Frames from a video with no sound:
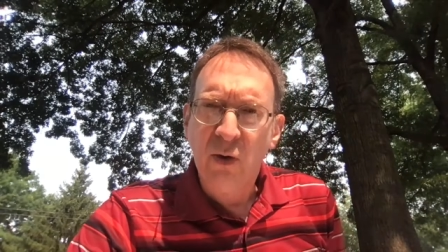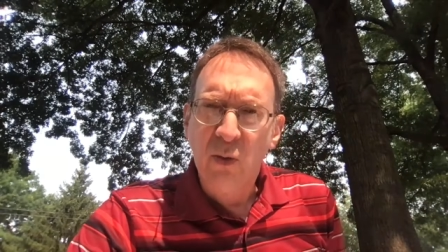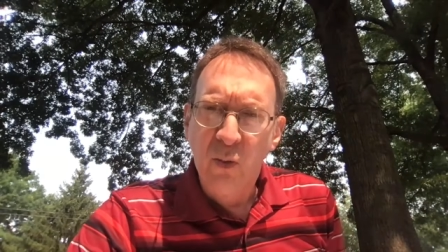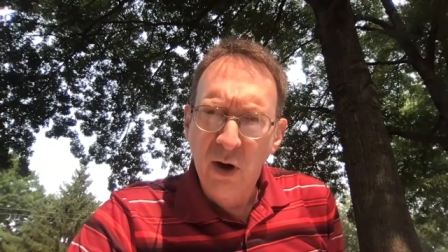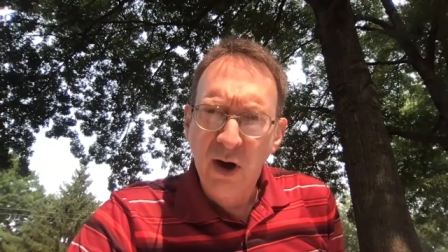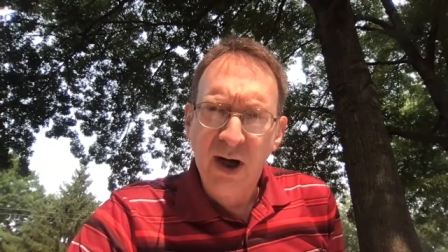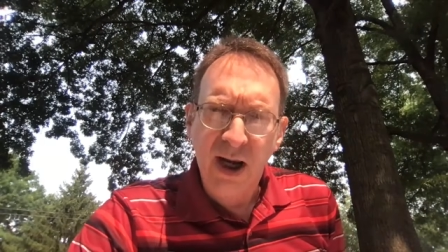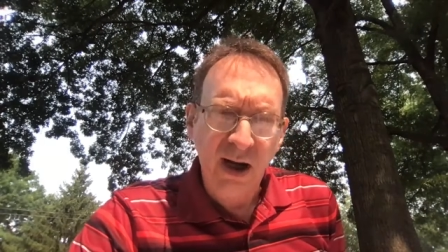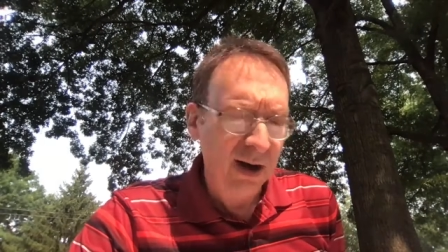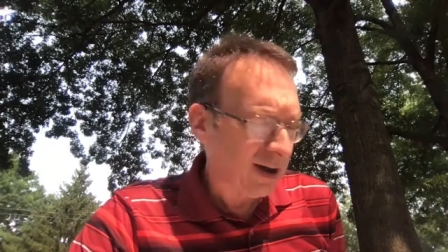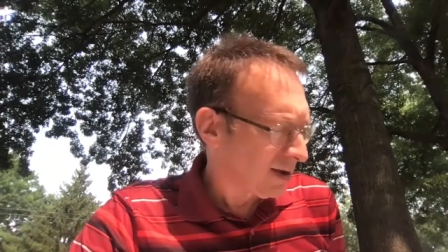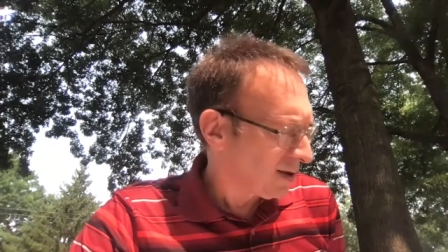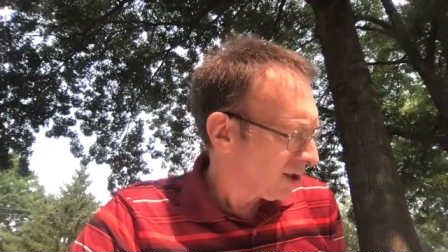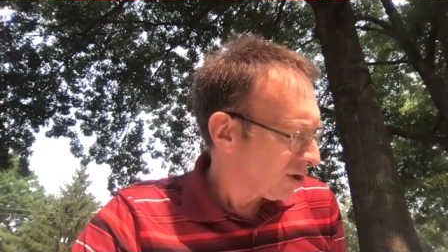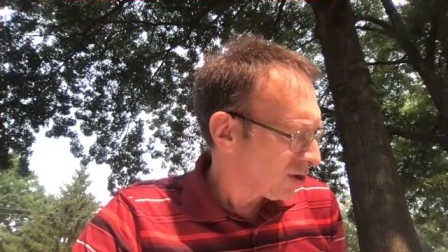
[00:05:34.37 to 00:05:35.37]
working
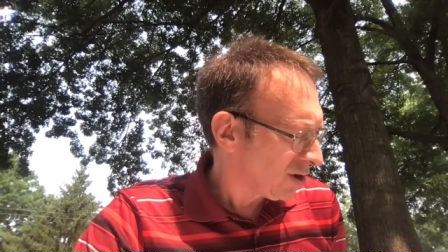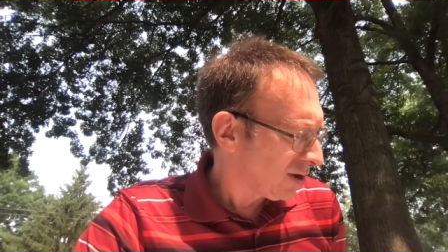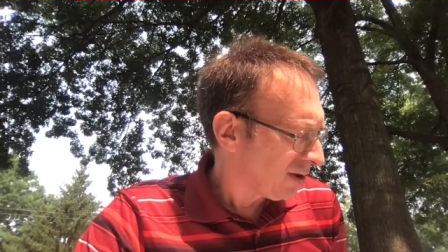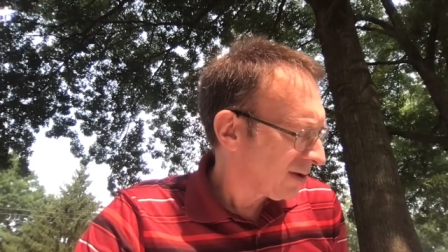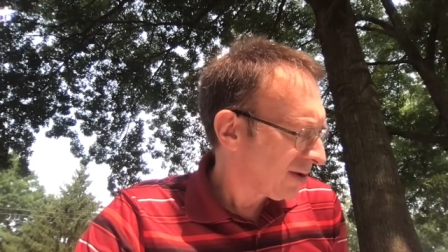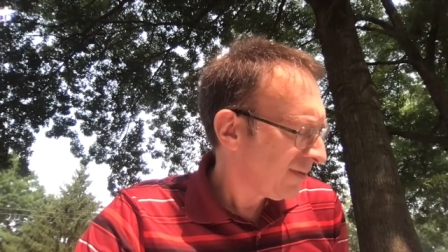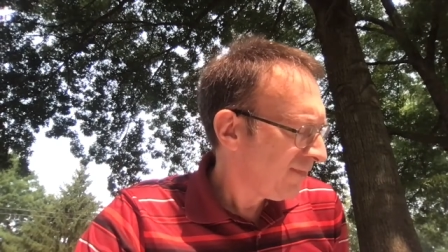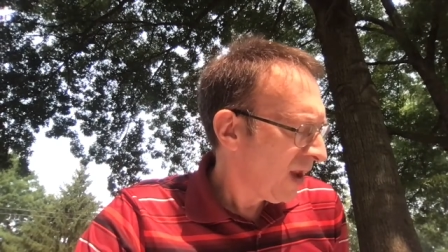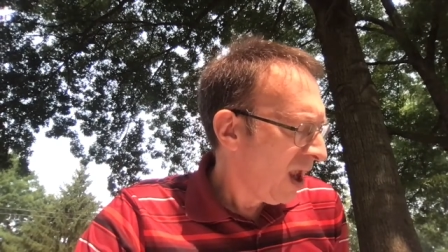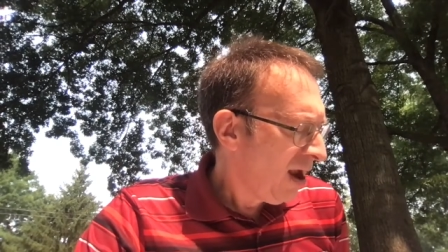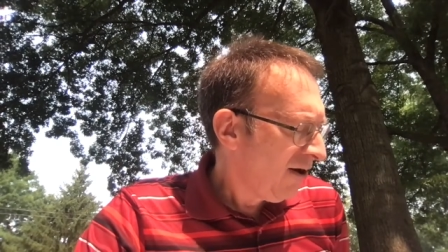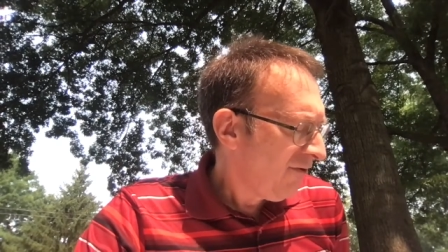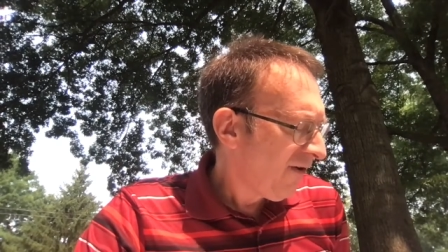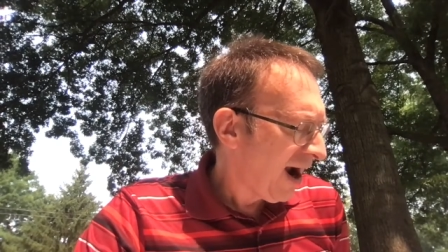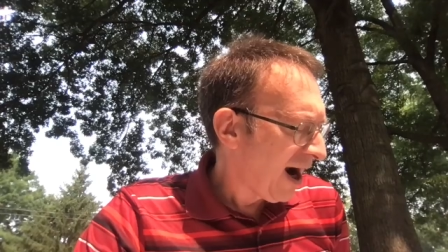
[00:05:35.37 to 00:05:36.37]
conditions.
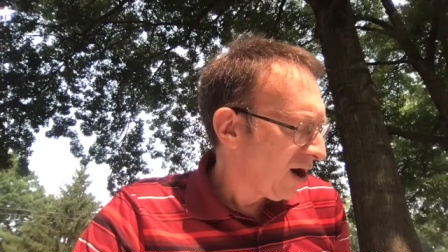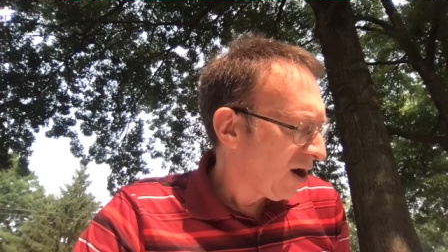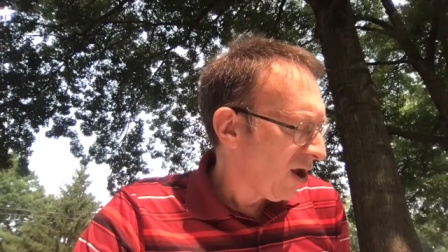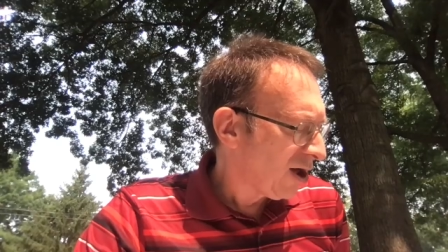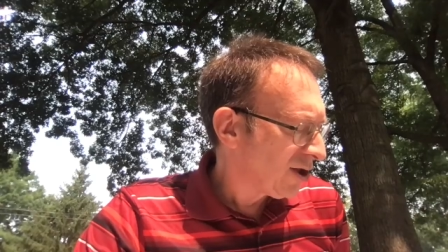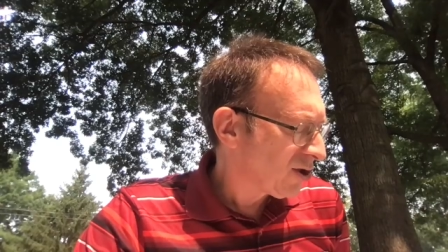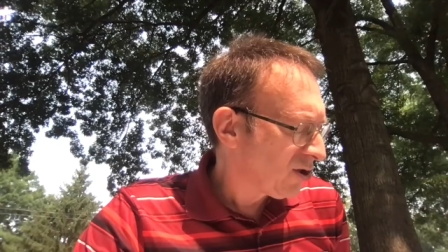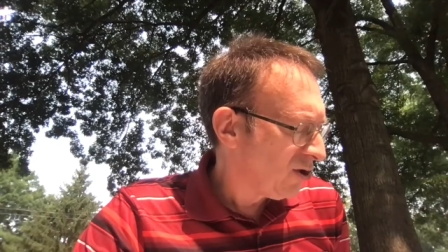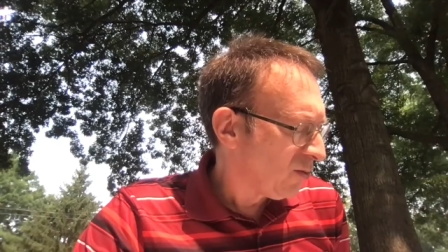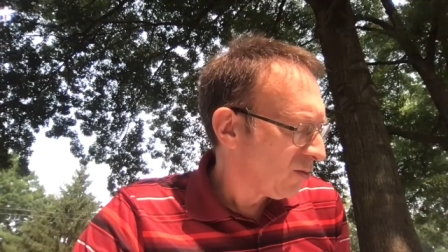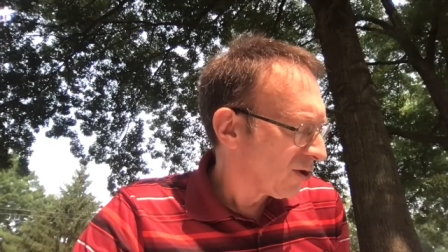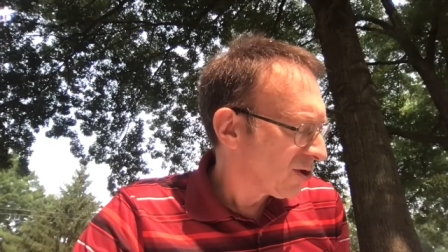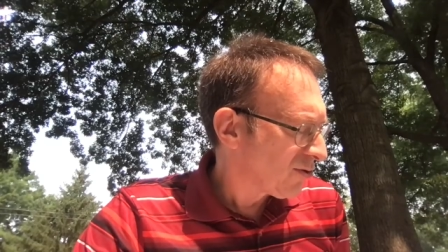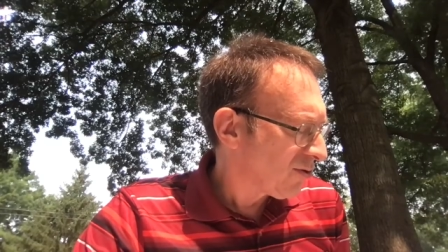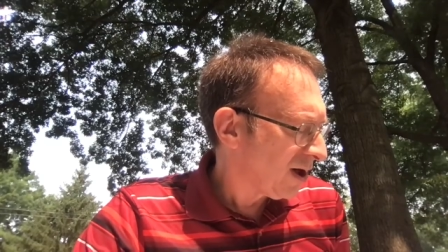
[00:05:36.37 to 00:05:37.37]
Fire laws, too, were
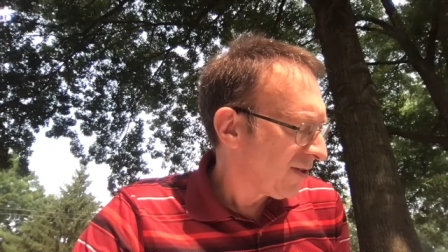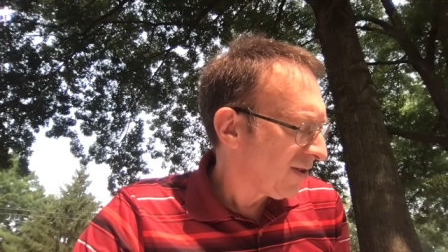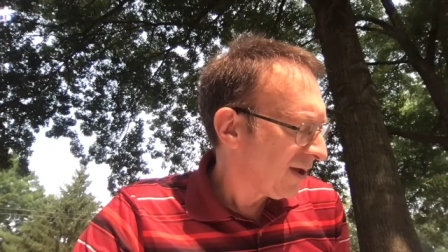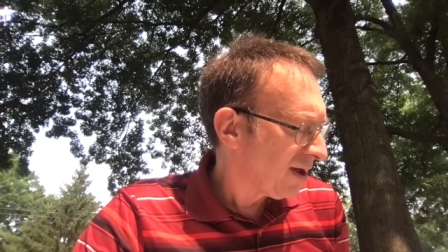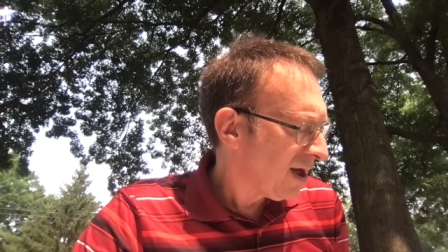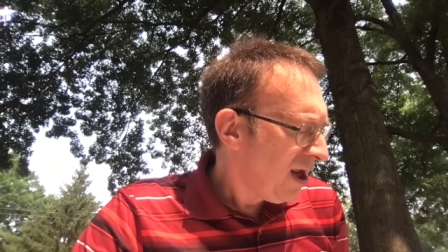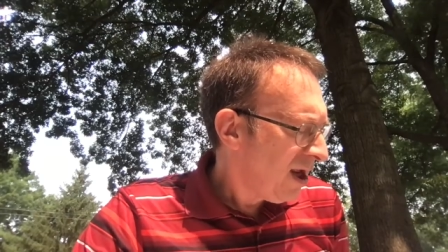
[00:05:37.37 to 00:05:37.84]
strengthened.